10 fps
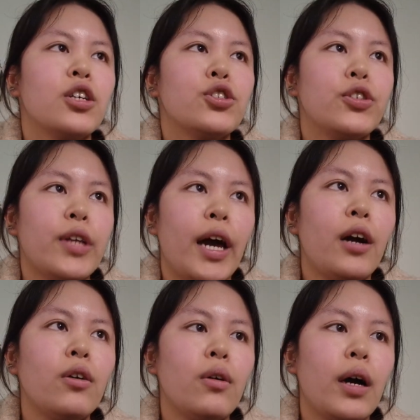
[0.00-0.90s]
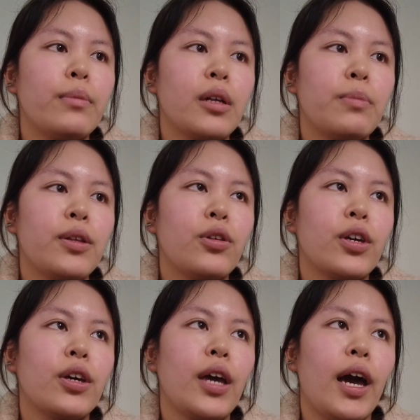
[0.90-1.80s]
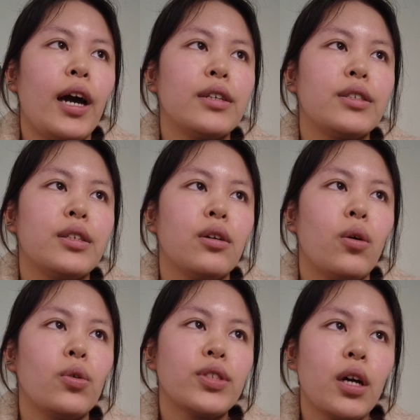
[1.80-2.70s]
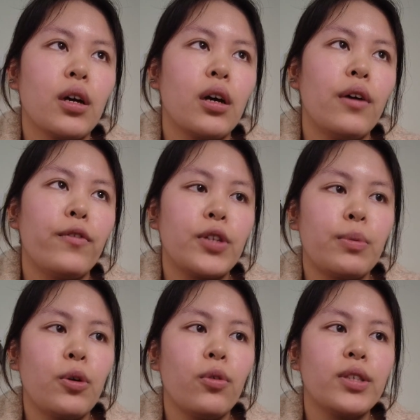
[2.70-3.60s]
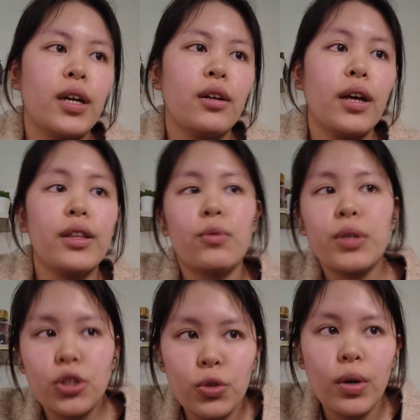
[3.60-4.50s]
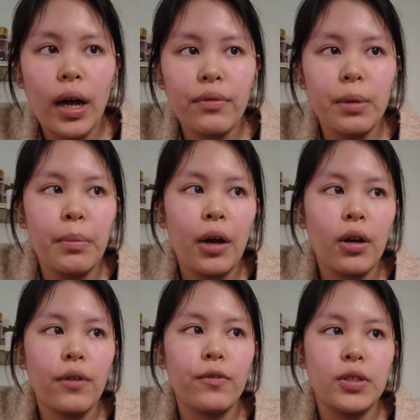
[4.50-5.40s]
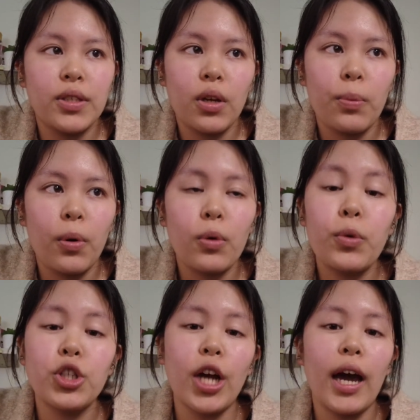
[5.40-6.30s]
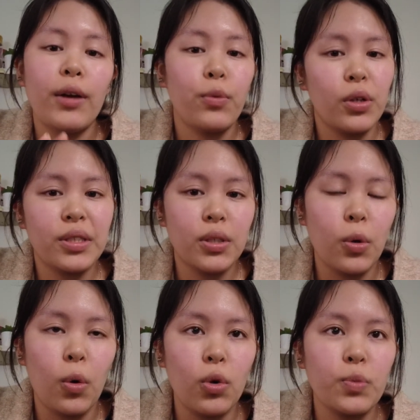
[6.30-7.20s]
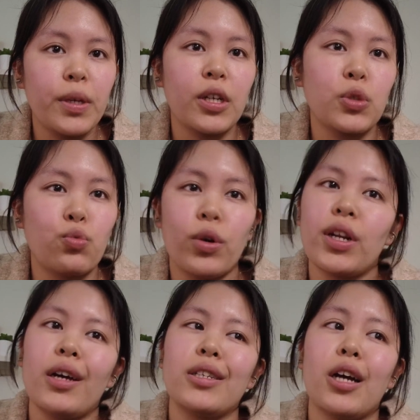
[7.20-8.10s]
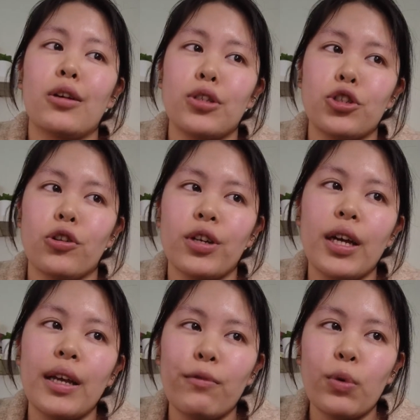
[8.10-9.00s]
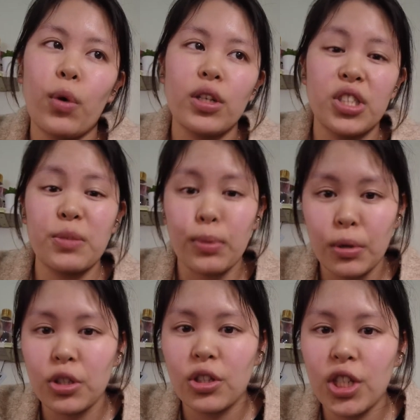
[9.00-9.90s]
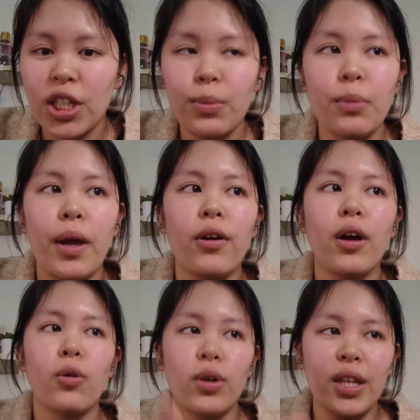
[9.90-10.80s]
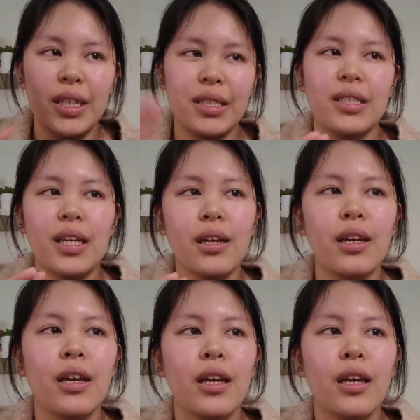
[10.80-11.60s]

So now I'm going to be looking at Osaka for W Hotel, and then we do have the Marriott for Singapore, which I will still hold because we're not entirely sure yet if we want to splurge on JW Marriott or let it sink.